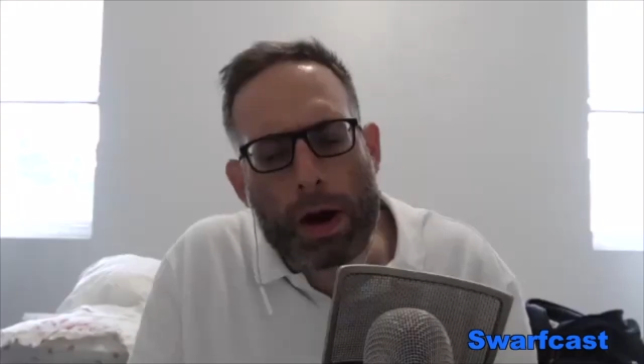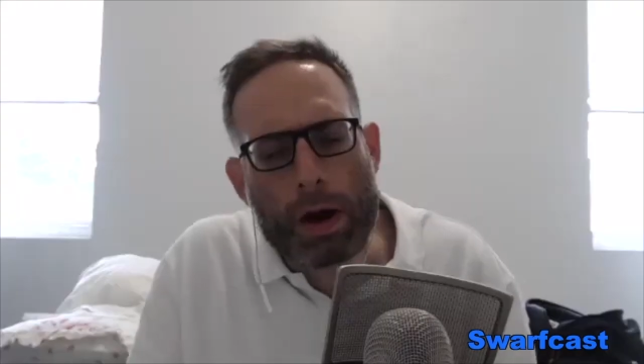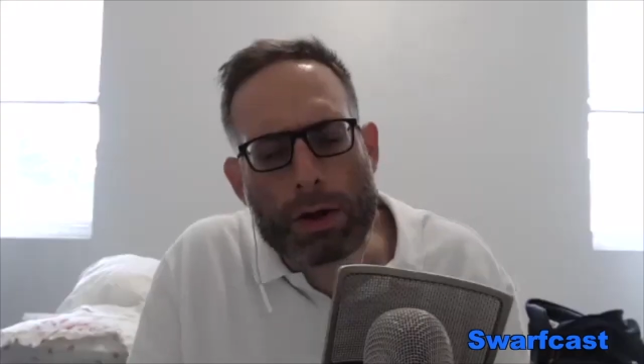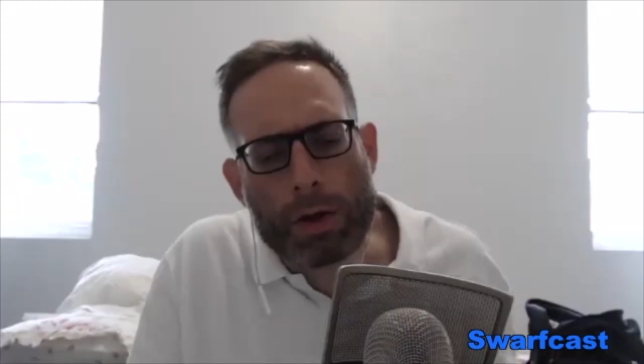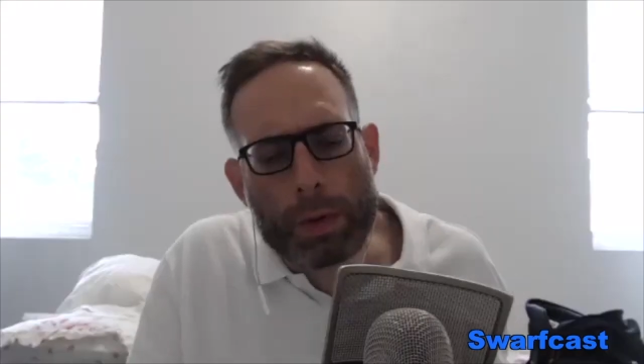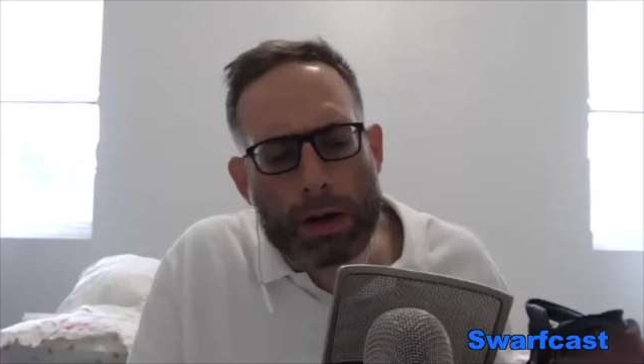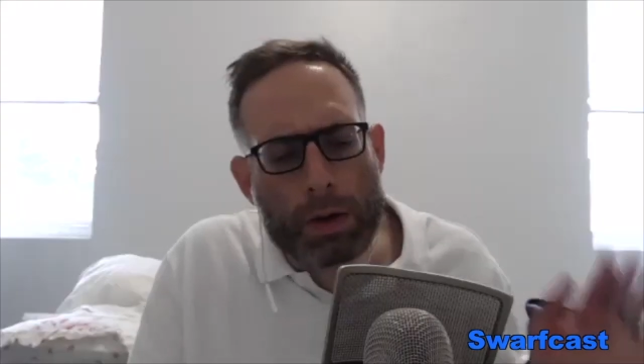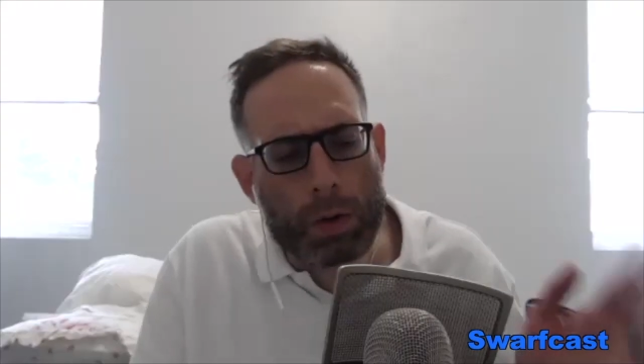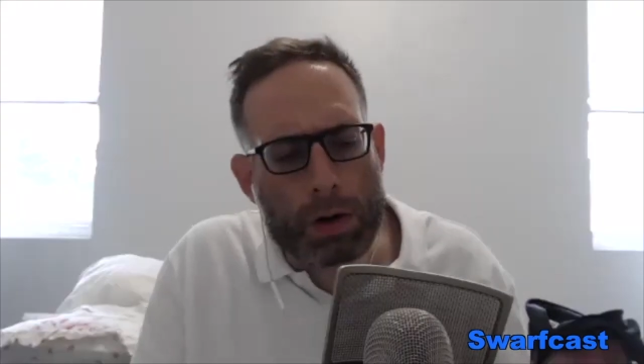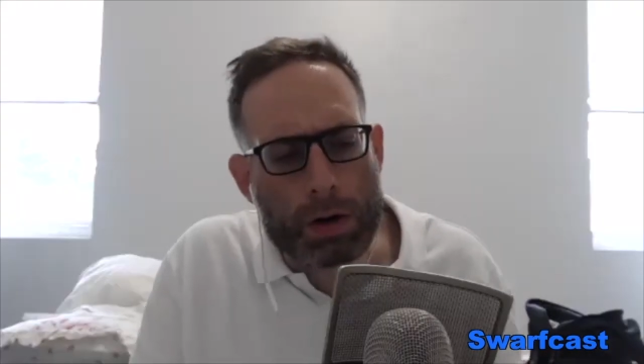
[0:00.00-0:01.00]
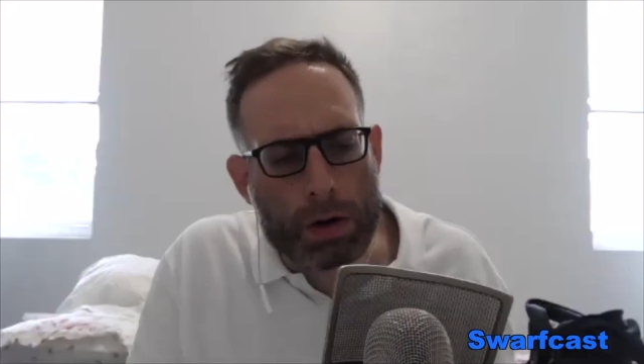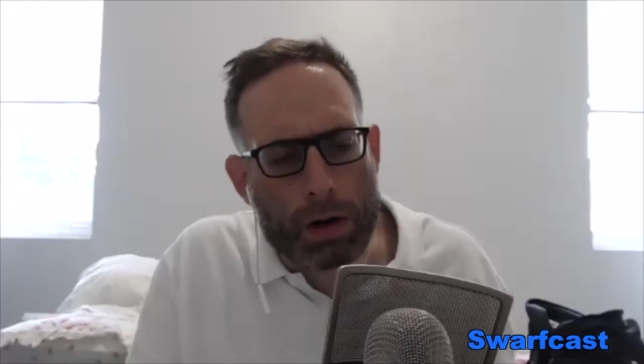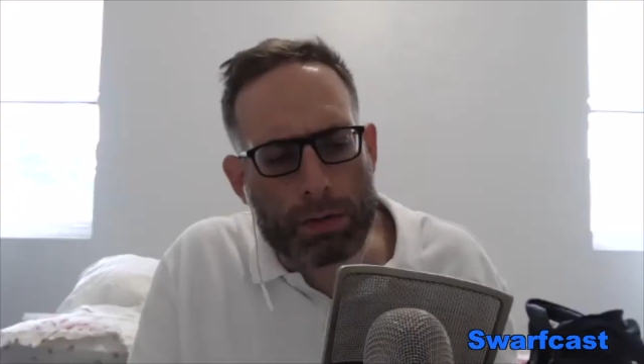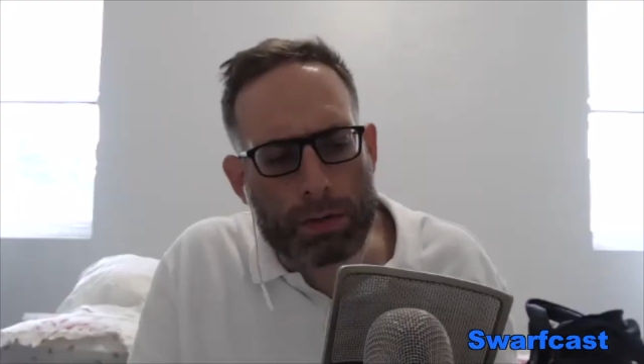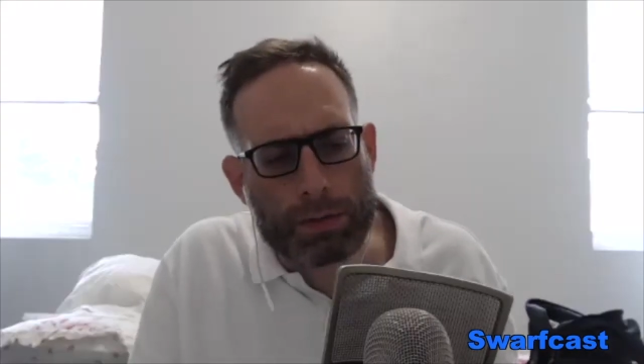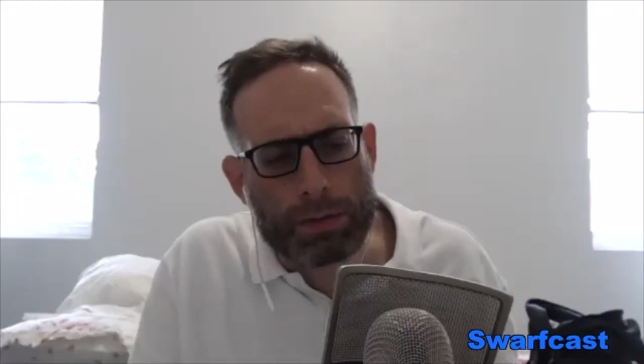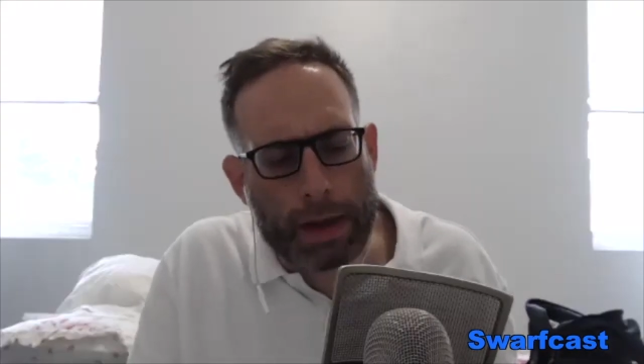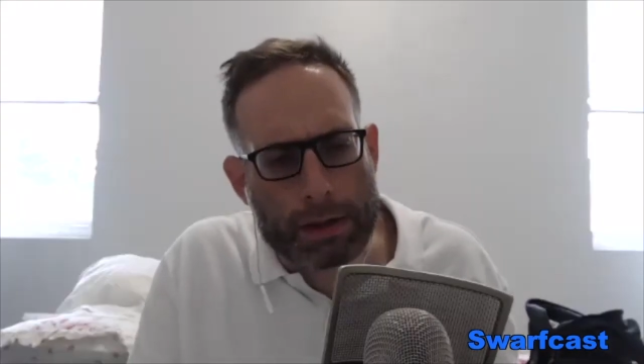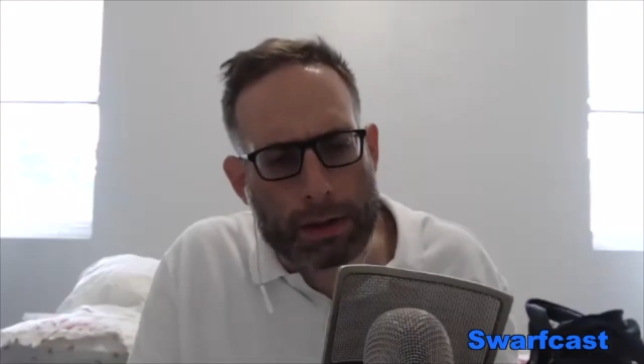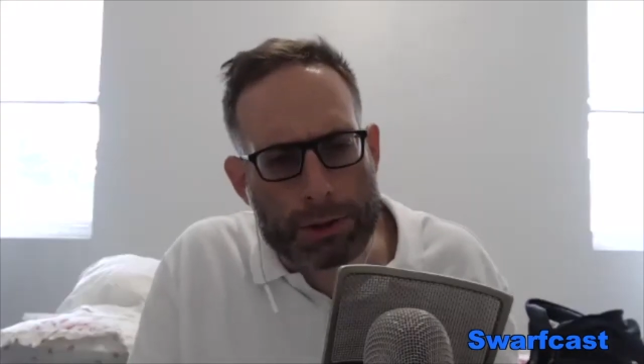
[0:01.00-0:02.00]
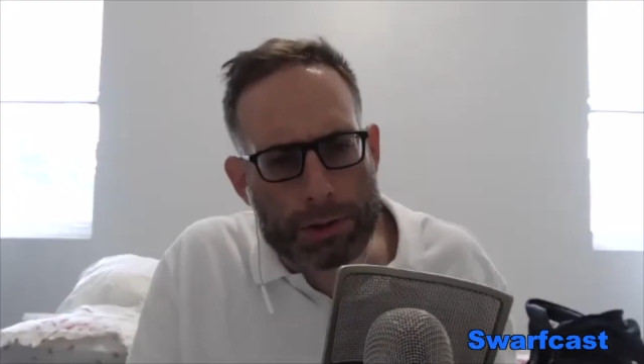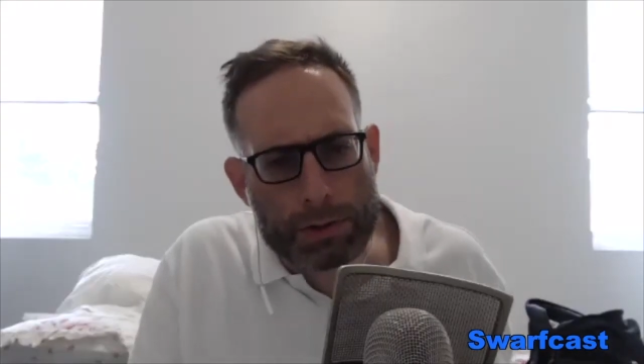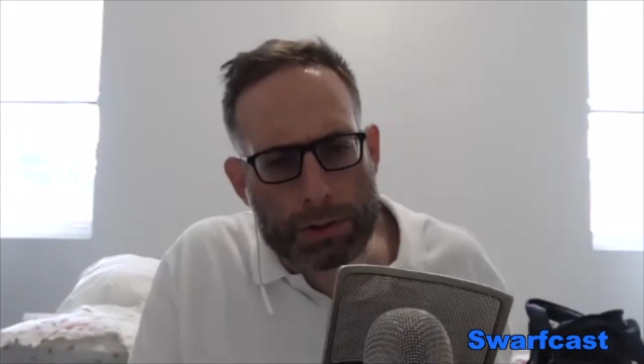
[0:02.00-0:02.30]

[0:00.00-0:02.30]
are you in order of age?